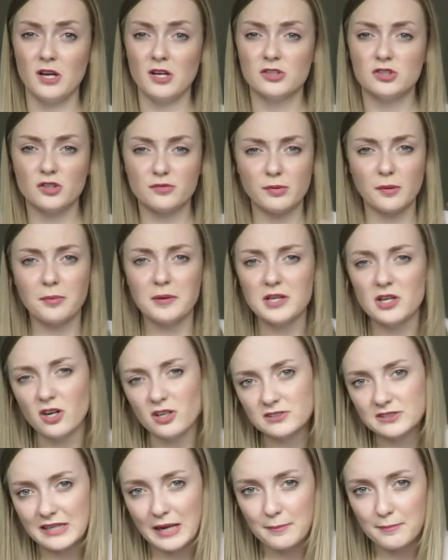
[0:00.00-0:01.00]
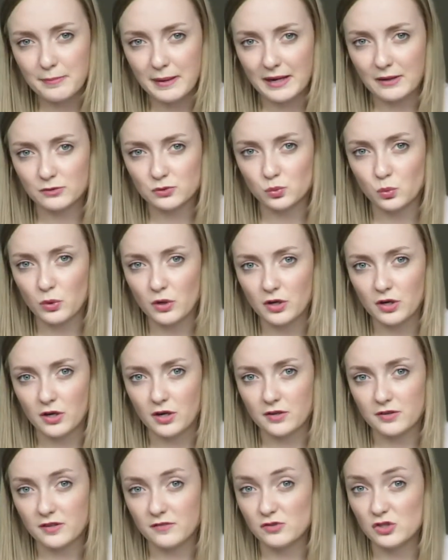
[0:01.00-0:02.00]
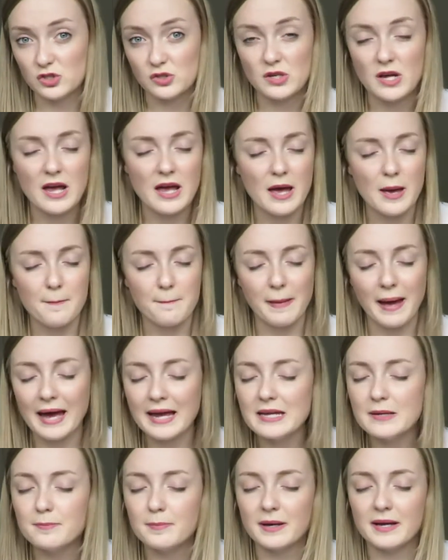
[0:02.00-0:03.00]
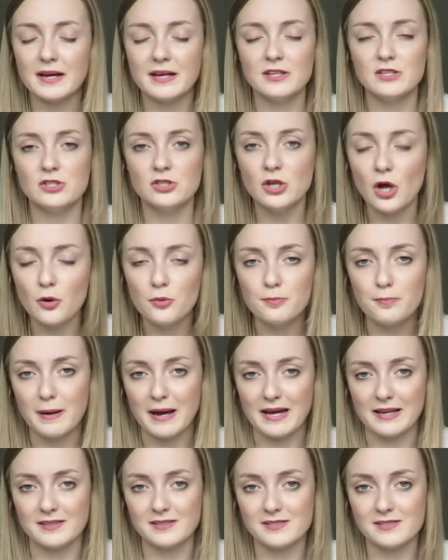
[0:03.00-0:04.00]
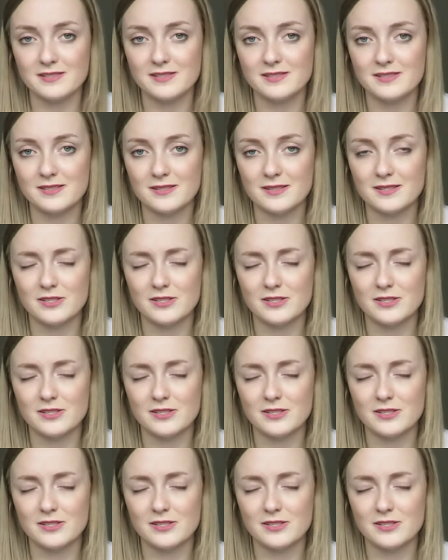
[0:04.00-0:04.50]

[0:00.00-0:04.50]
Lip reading: So I probably got £10 worth of just paper notebooks